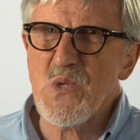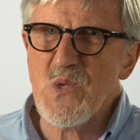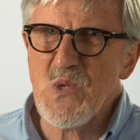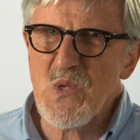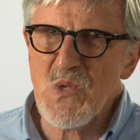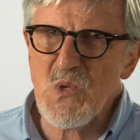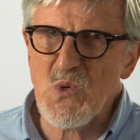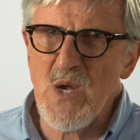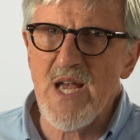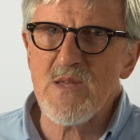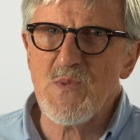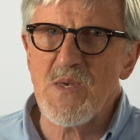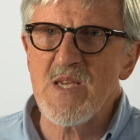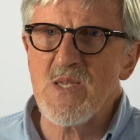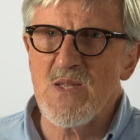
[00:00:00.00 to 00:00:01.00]

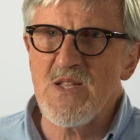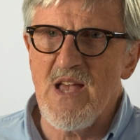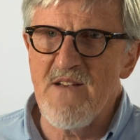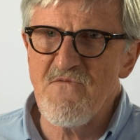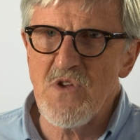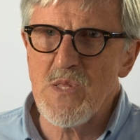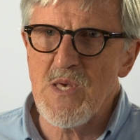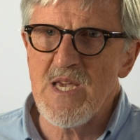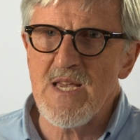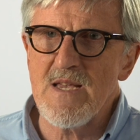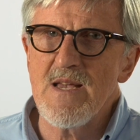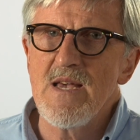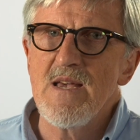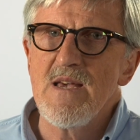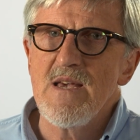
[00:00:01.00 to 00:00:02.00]
strength isn't
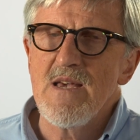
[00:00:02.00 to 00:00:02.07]
everything